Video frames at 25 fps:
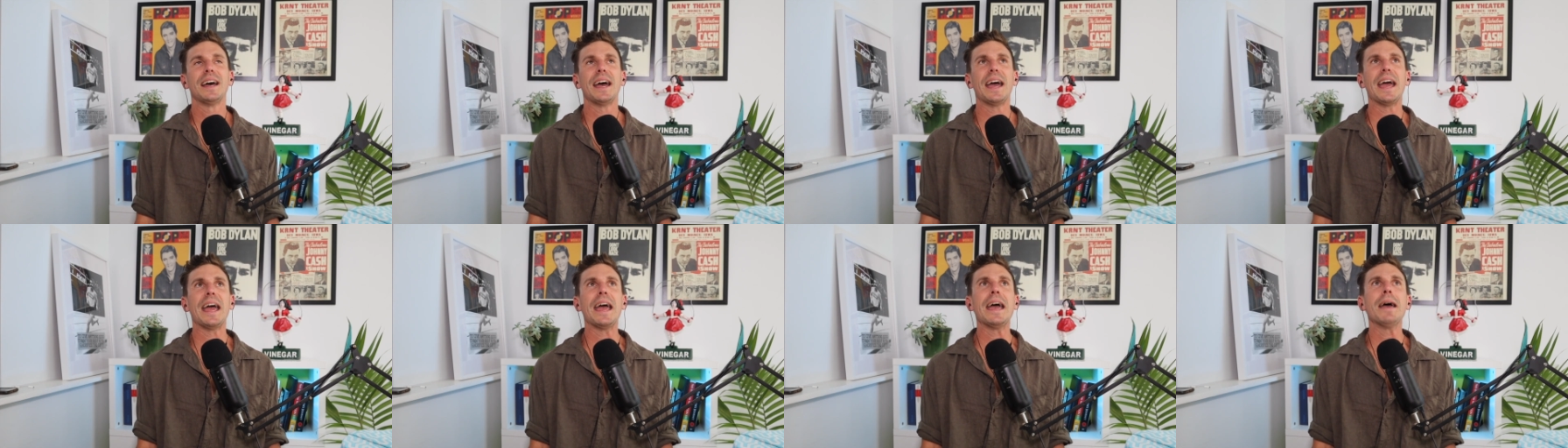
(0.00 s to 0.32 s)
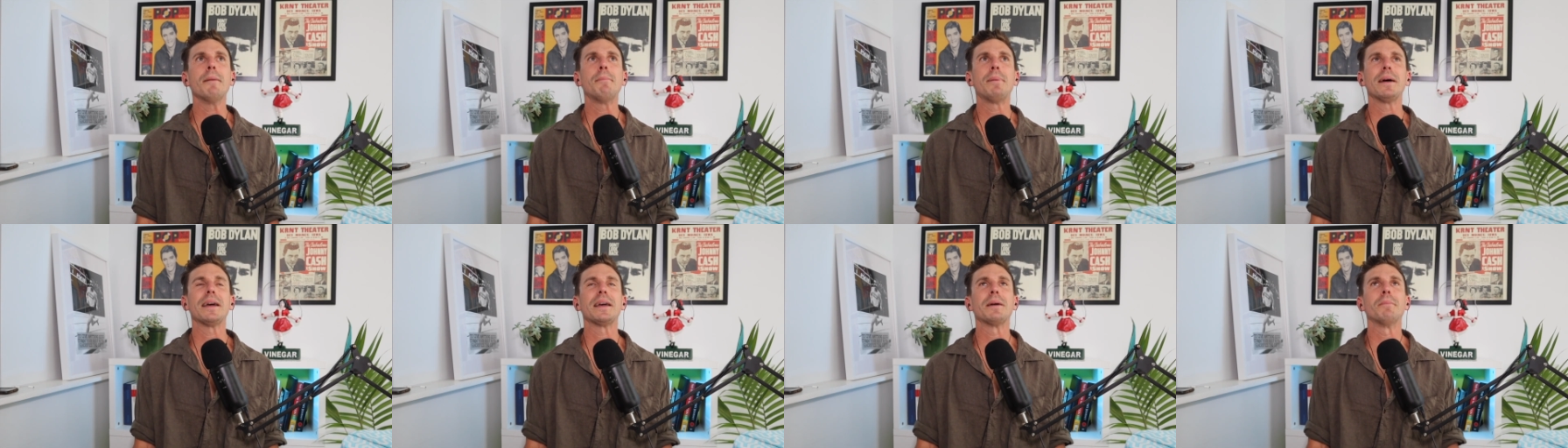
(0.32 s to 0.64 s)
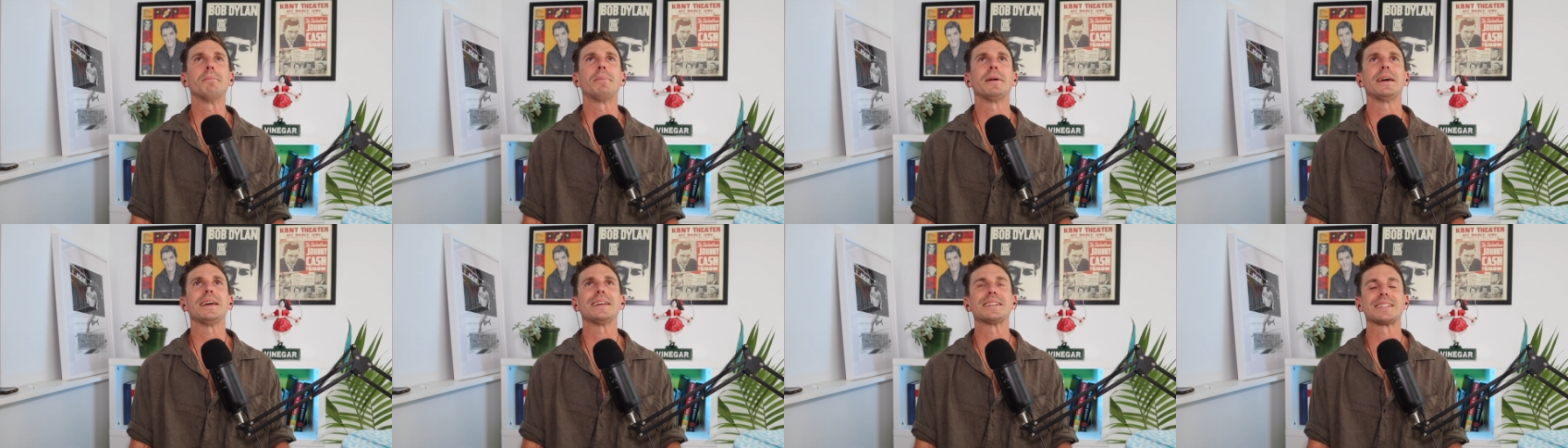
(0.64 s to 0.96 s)

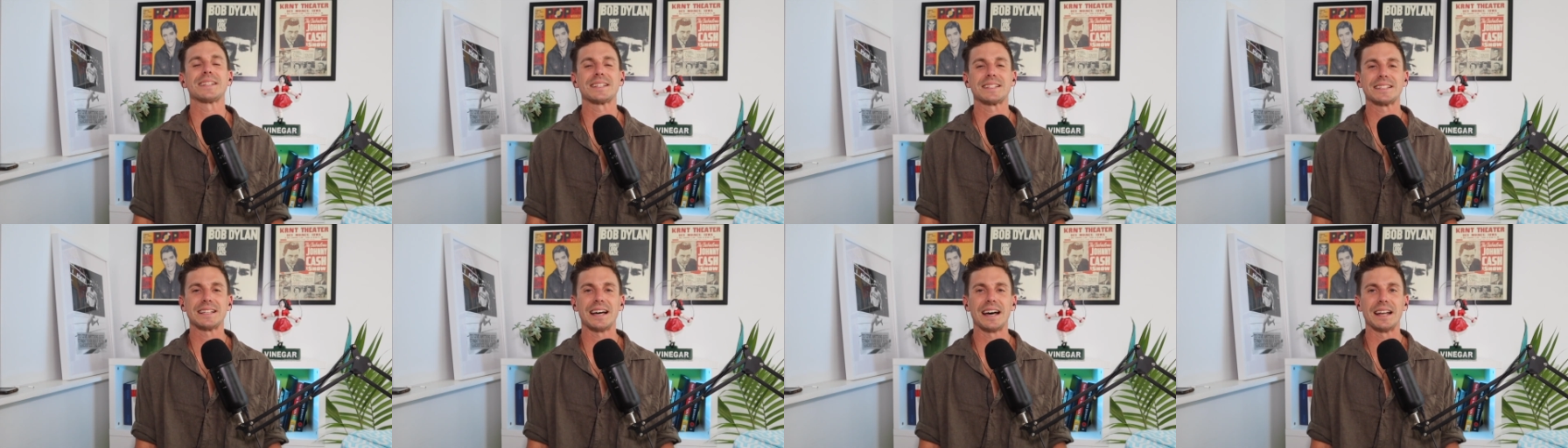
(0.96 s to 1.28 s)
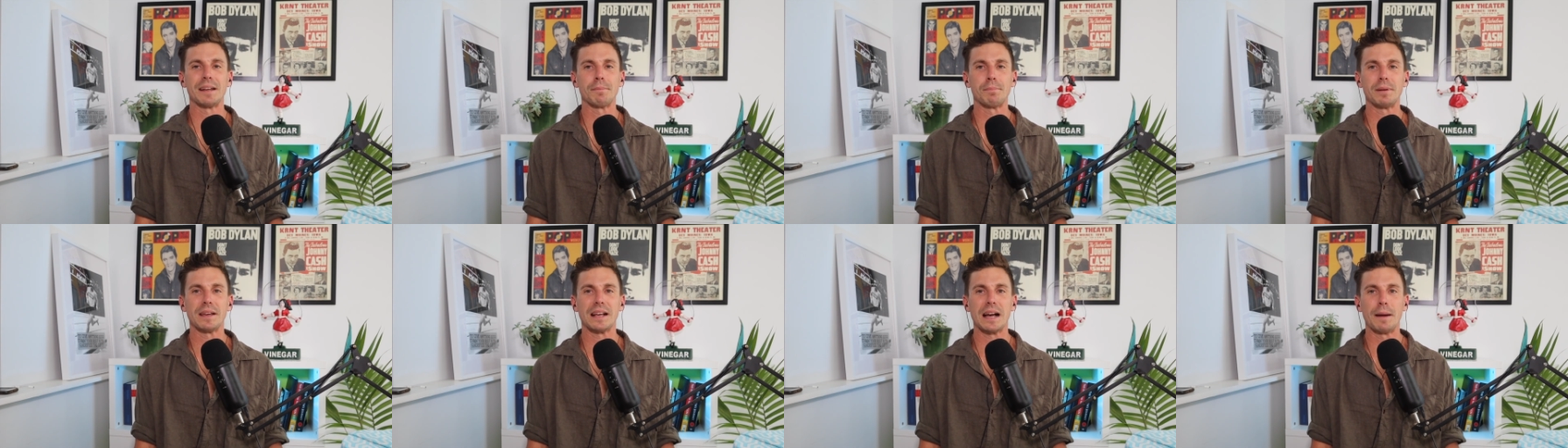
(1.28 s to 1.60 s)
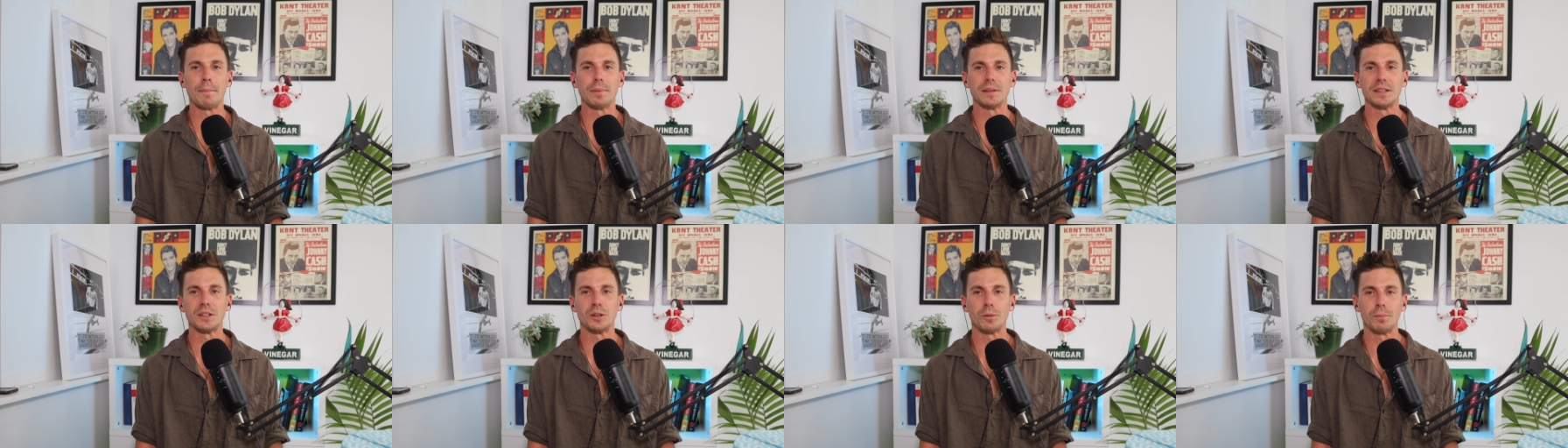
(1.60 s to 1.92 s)
Airbnbs are starting to pick
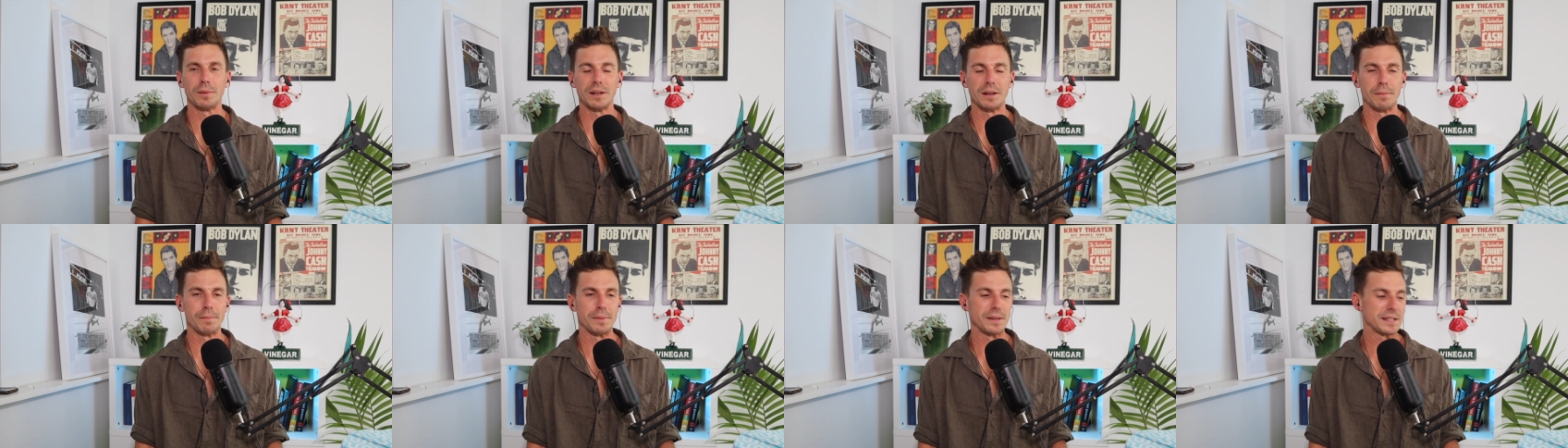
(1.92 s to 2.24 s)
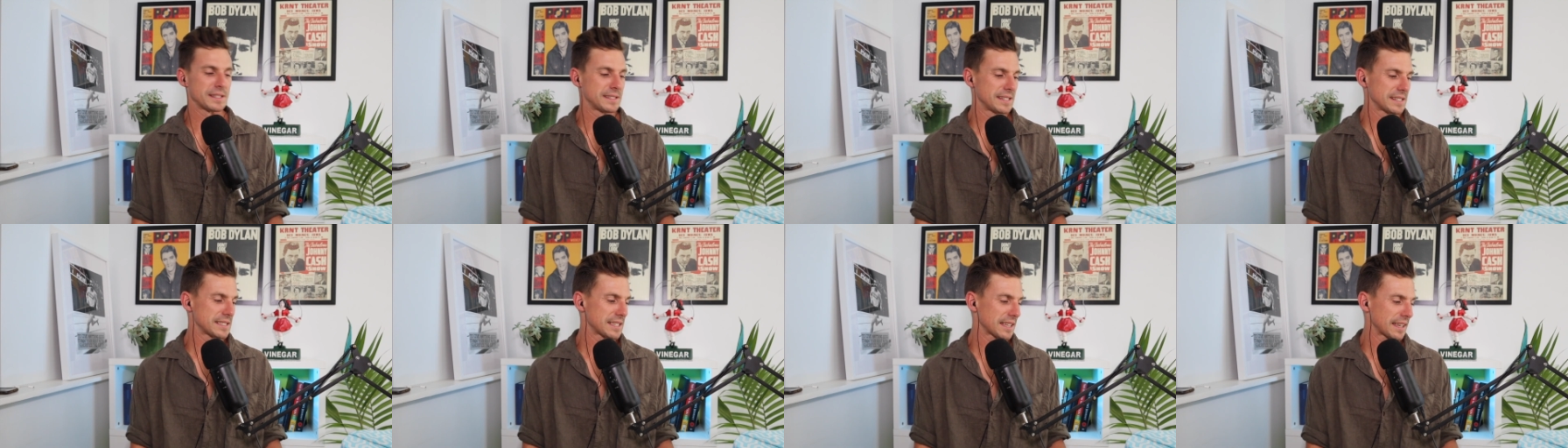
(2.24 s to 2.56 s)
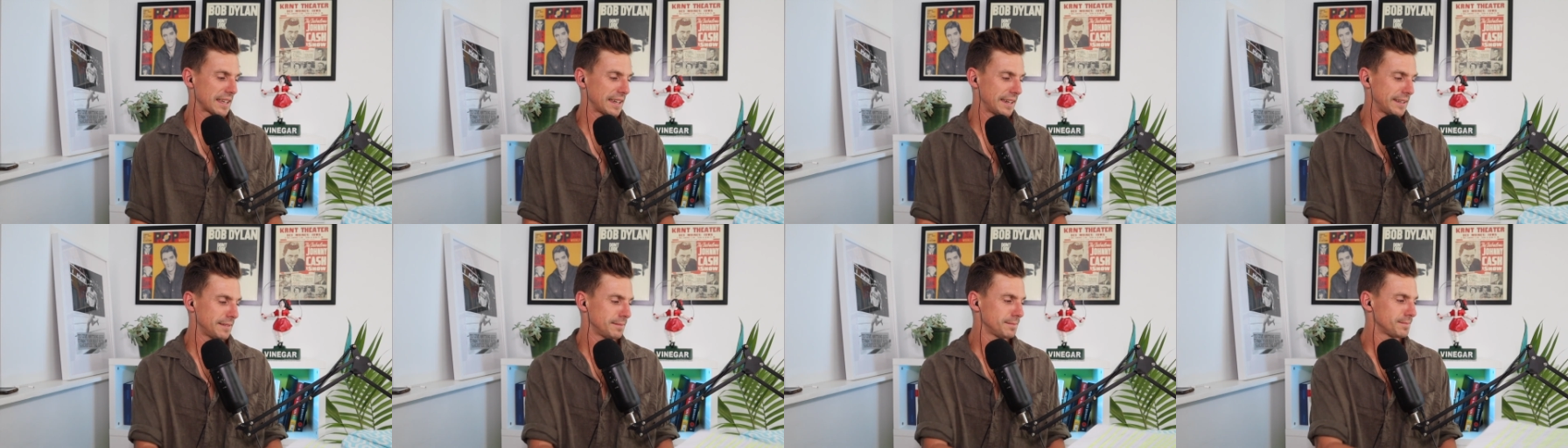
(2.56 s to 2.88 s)
up a little bit of business
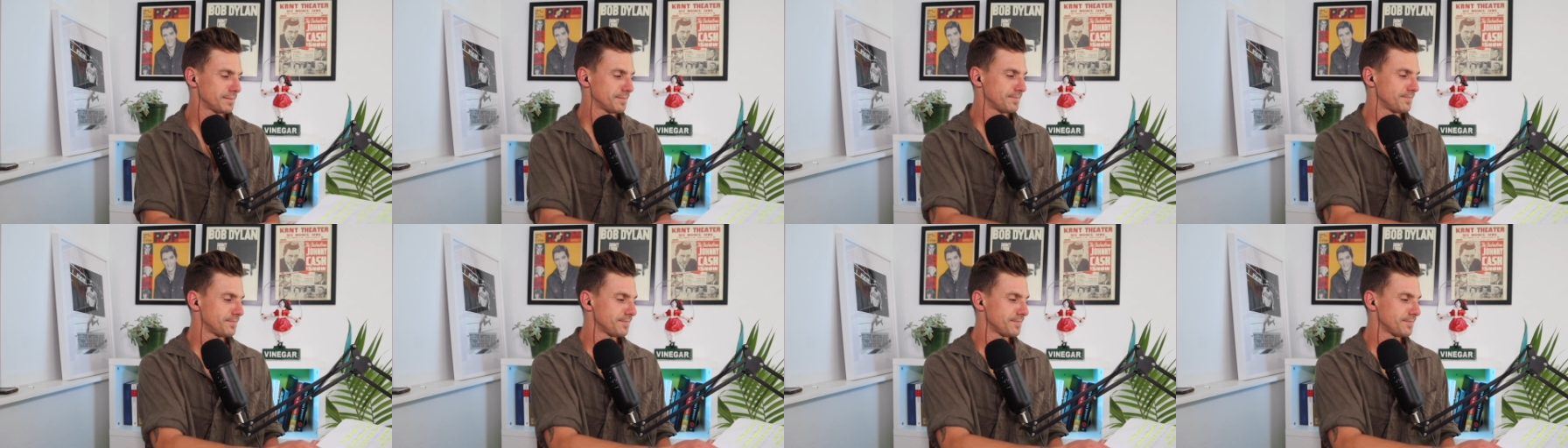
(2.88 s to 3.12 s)
again.